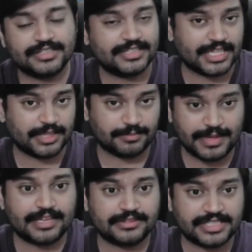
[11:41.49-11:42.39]
the
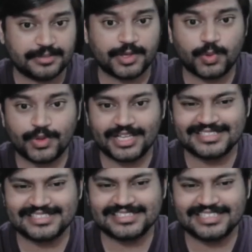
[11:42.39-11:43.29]
black team
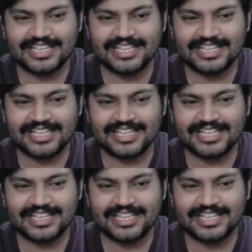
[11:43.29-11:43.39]
equalizes.